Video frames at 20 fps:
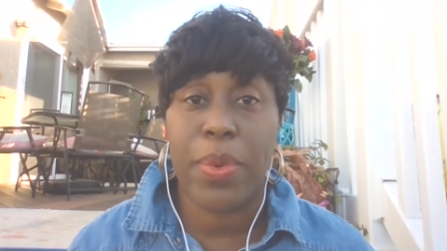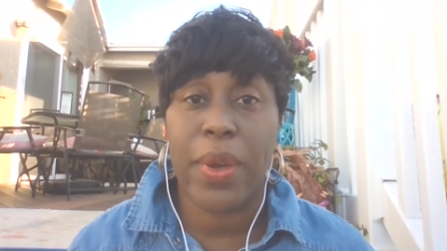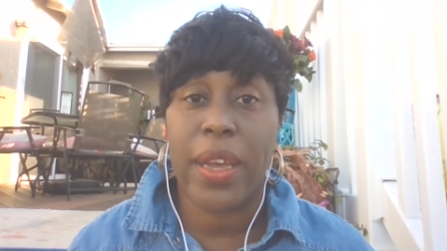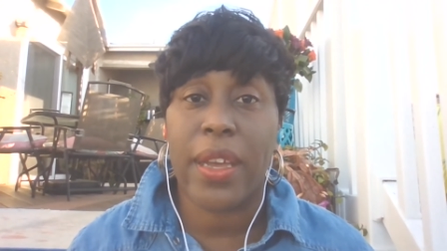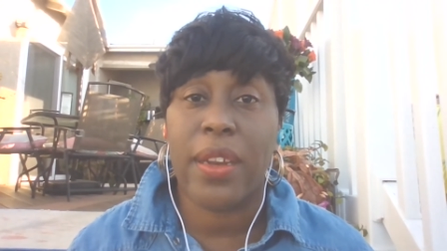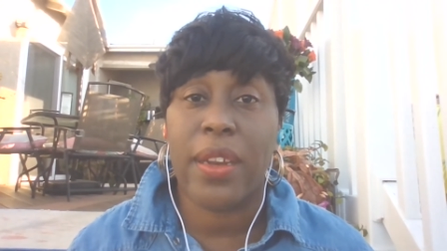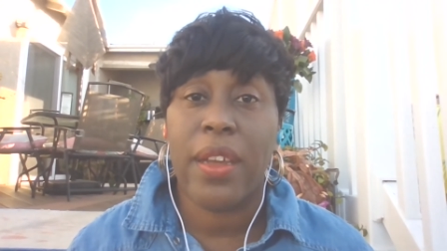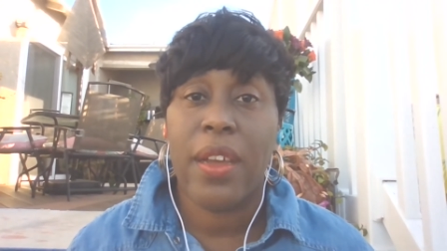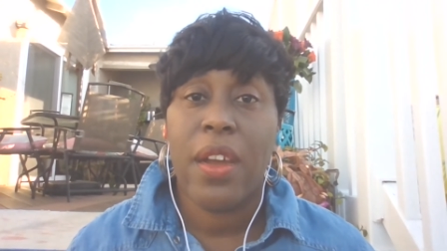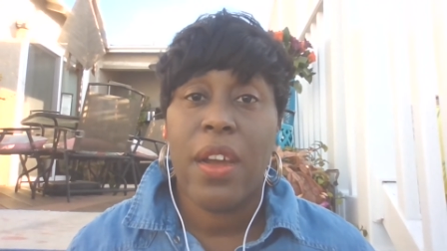
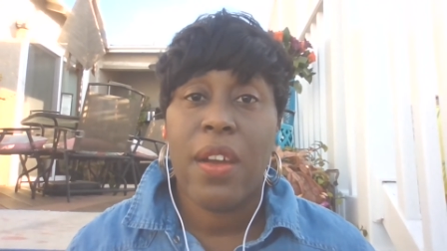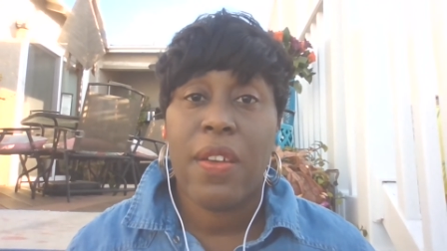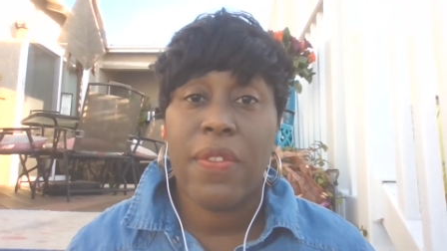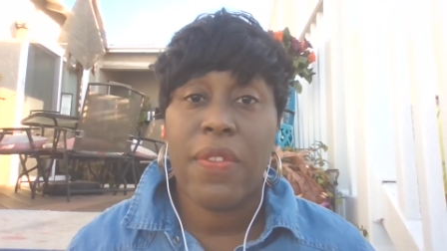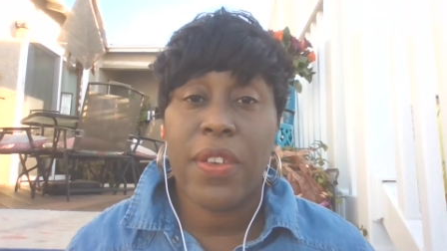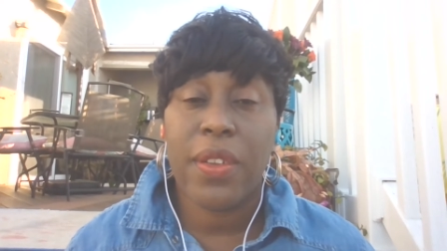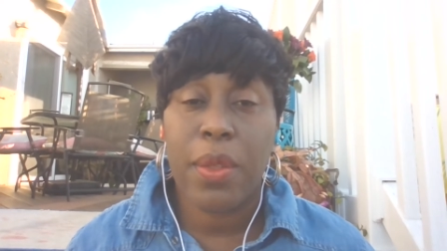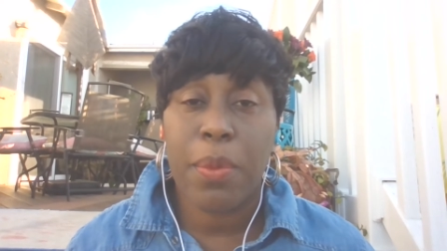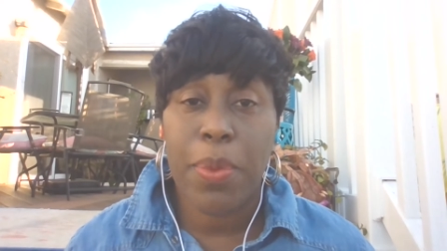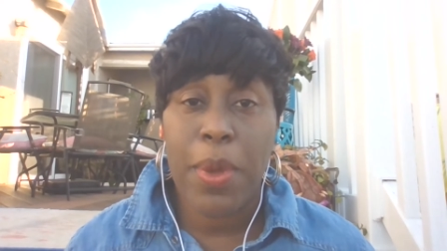But
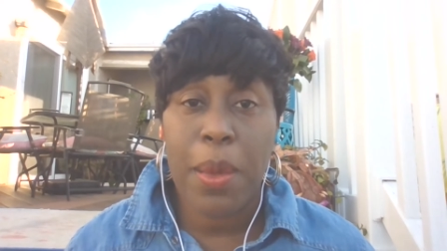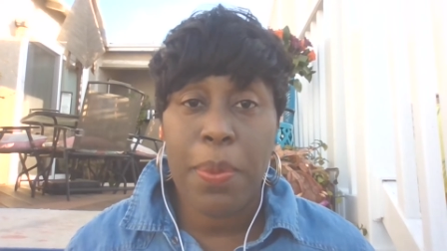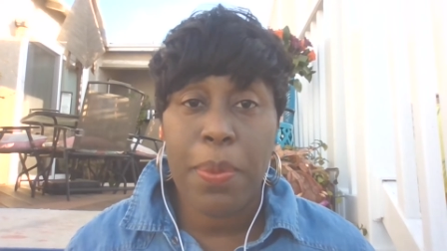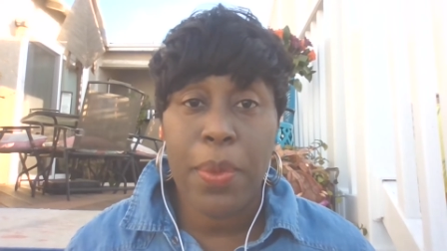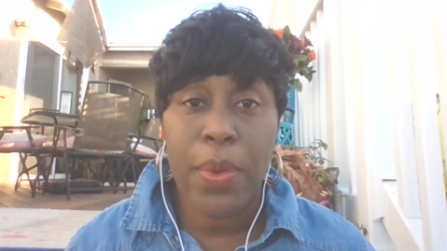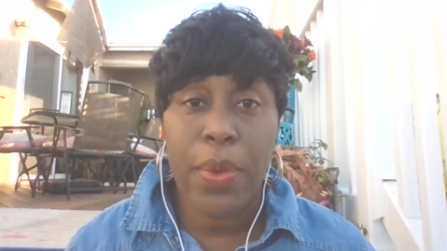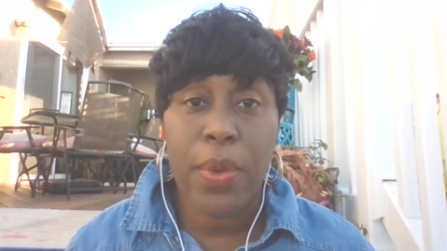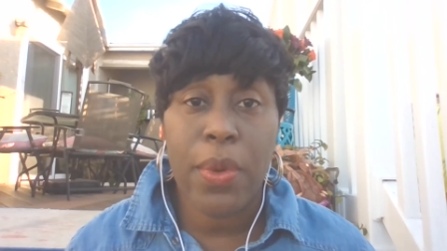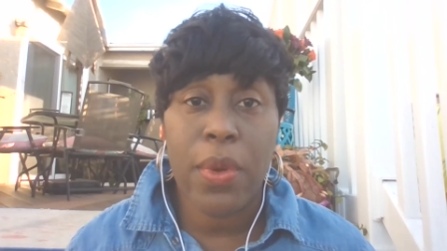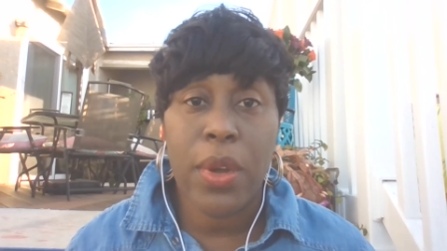for the
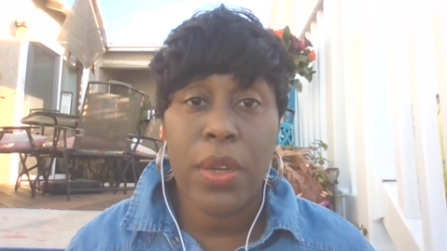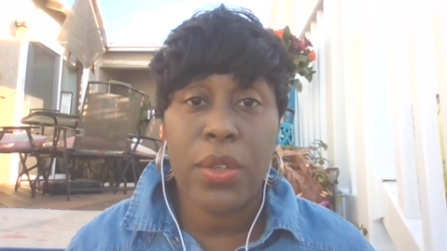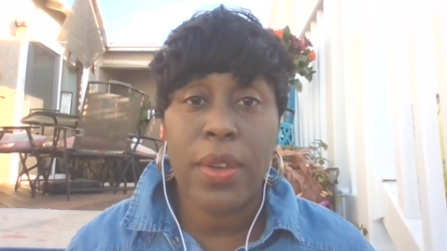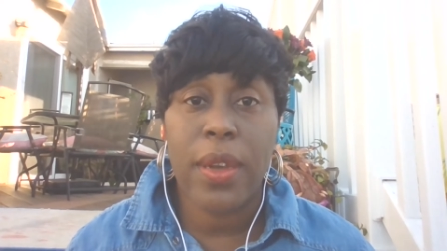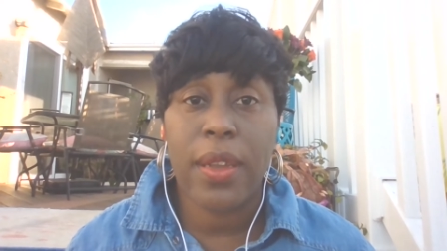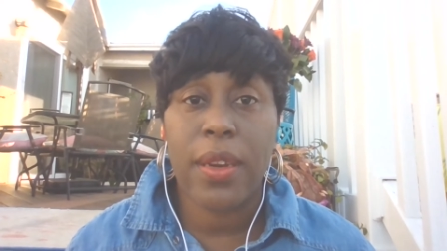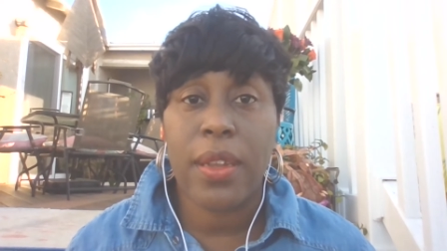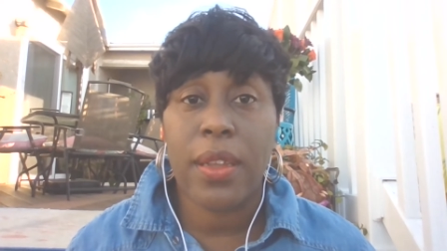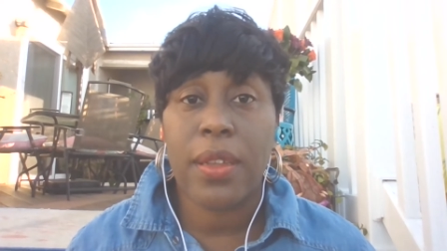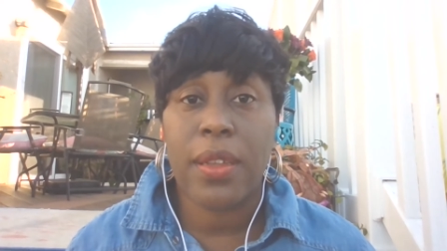people who are
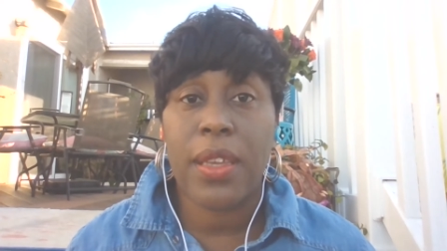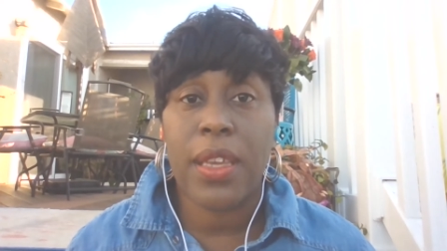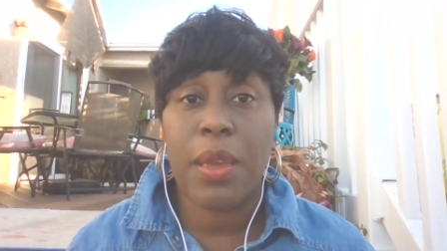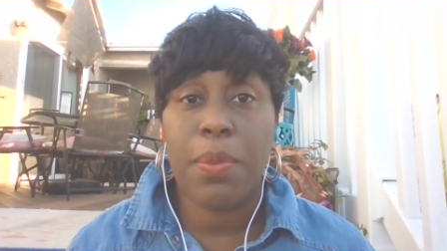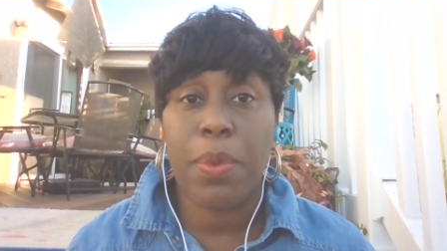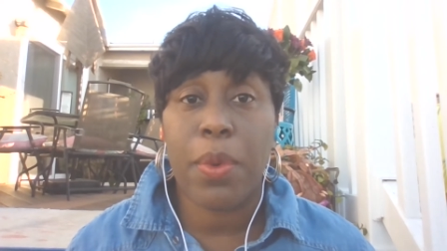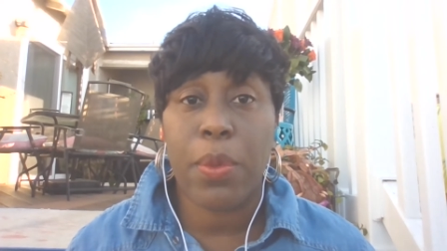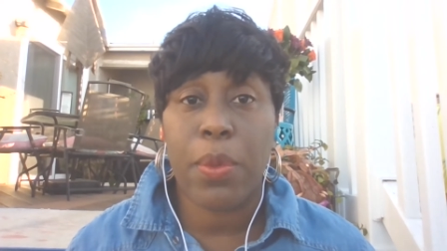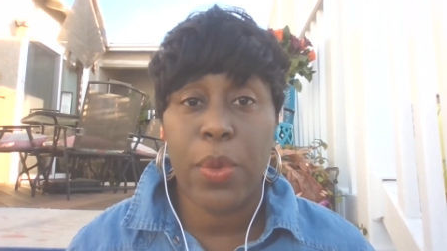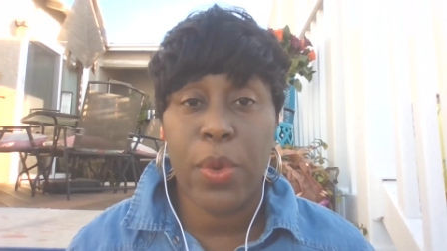trying to
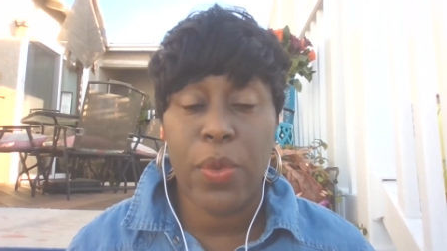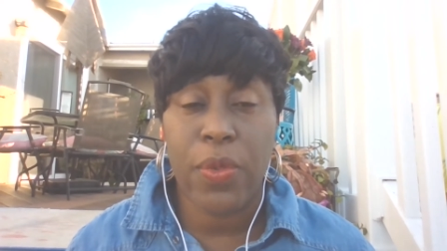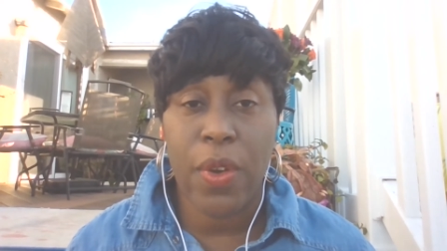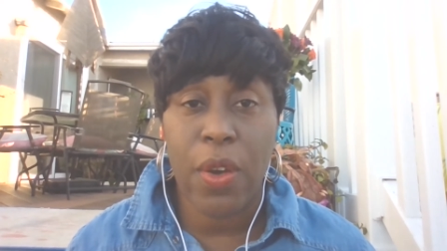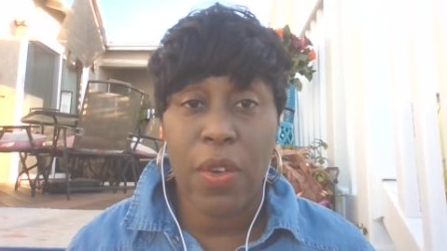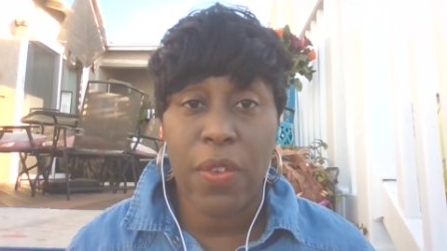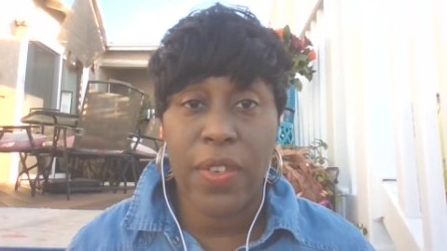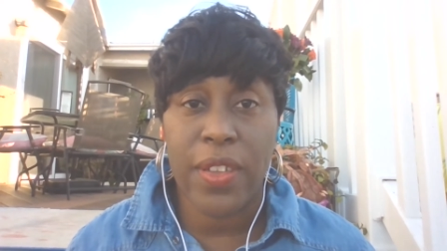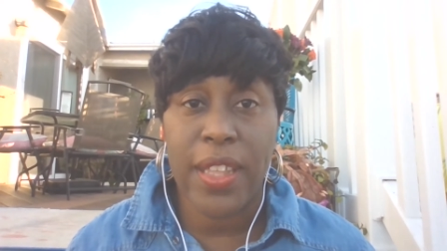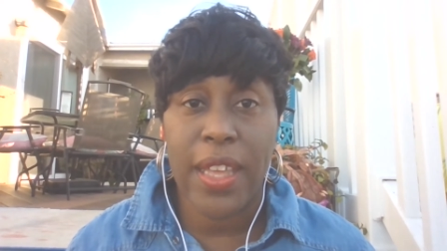keep a roof
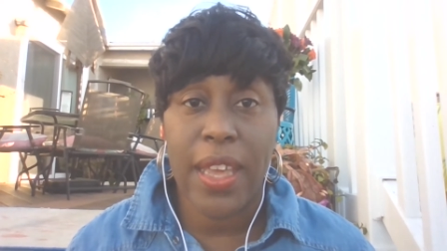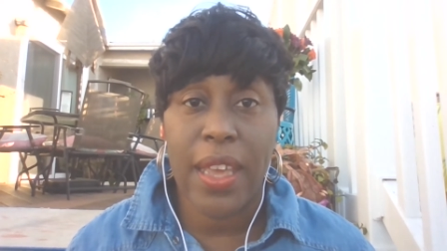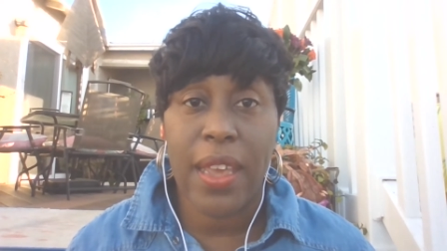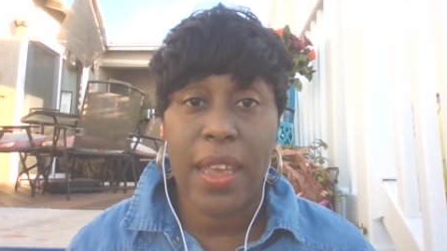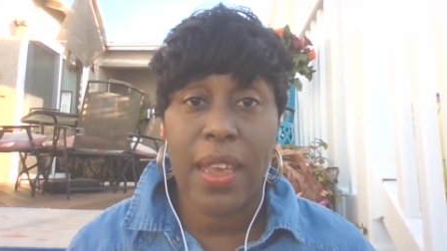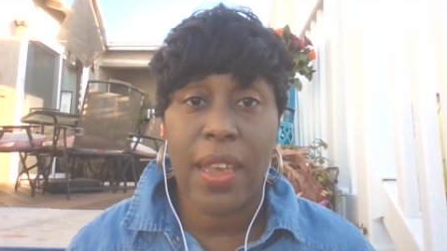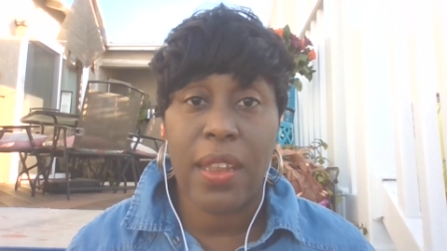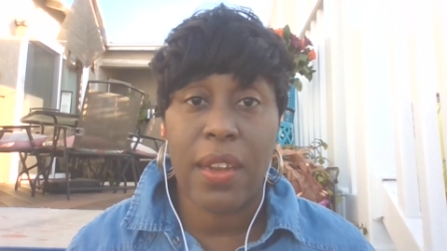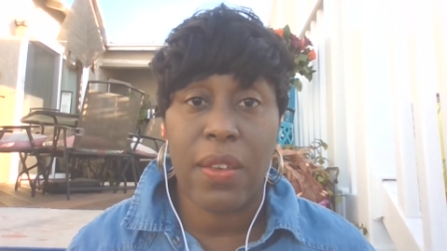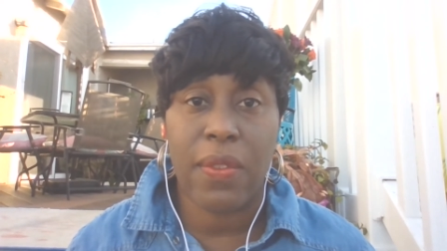over the
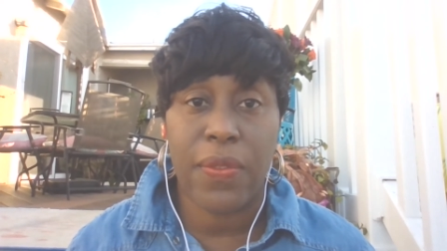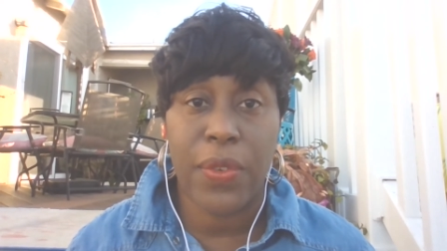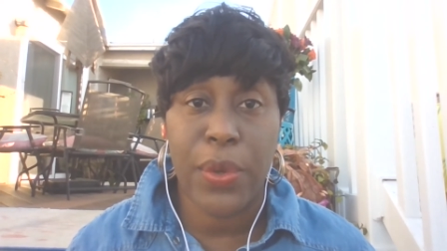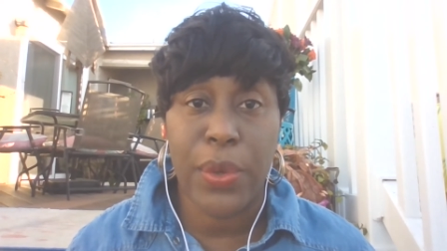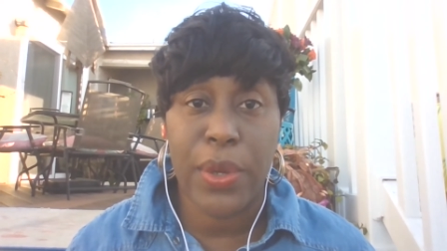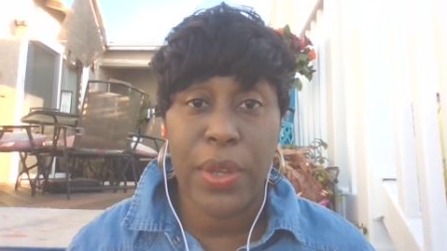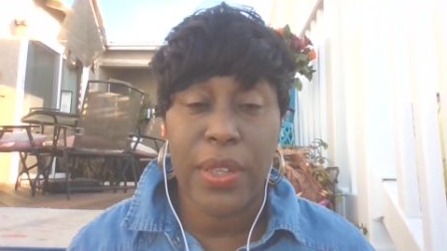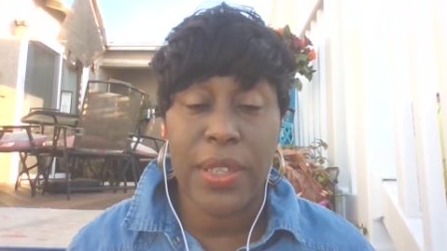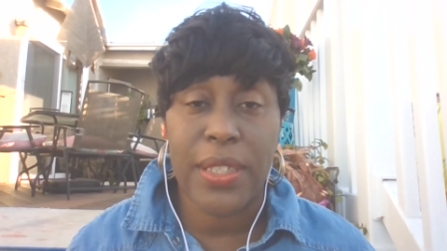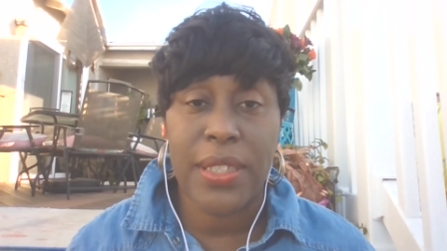head and
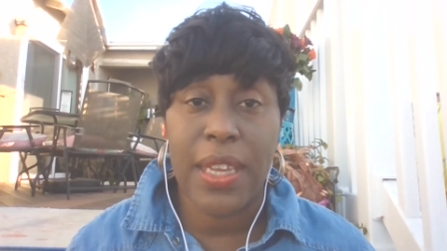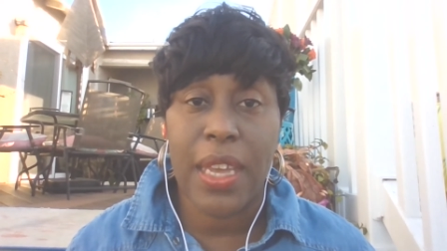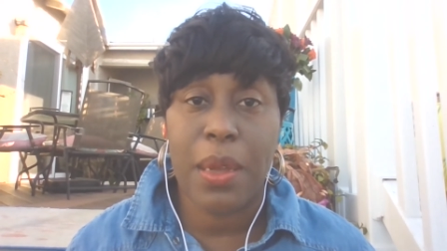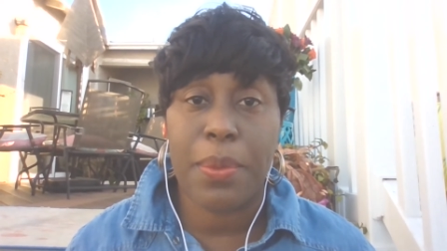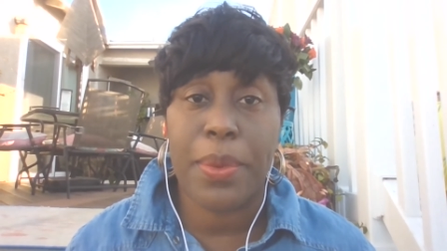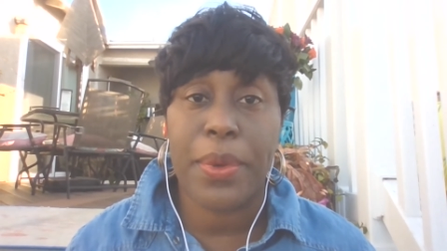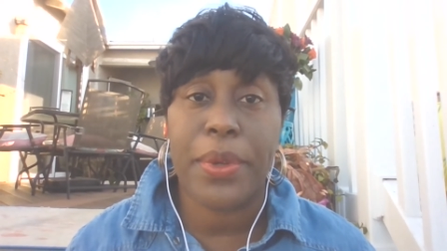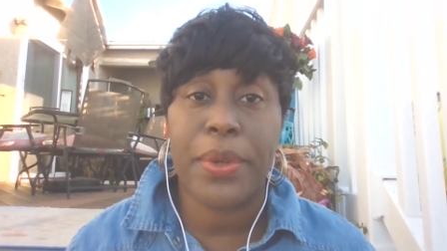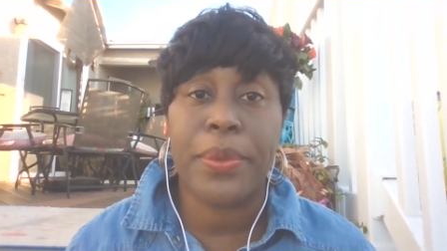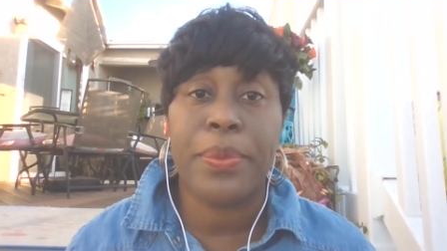food on the
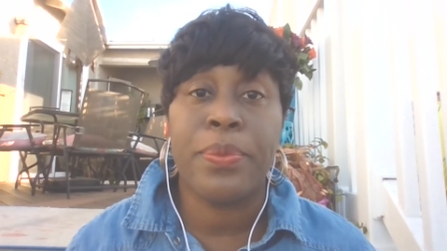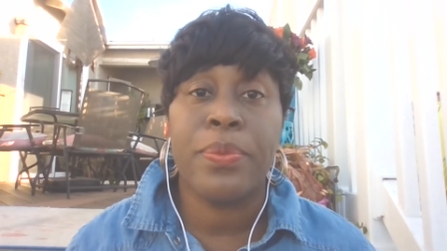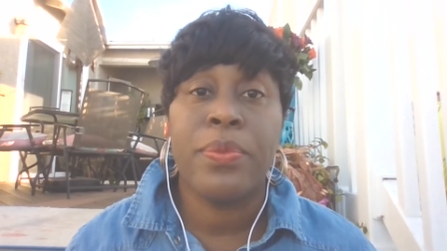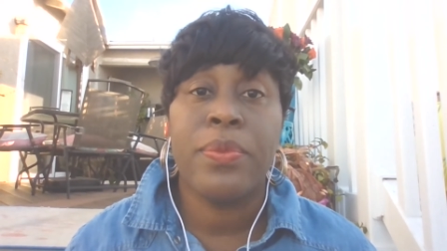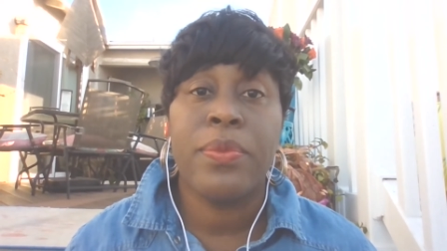table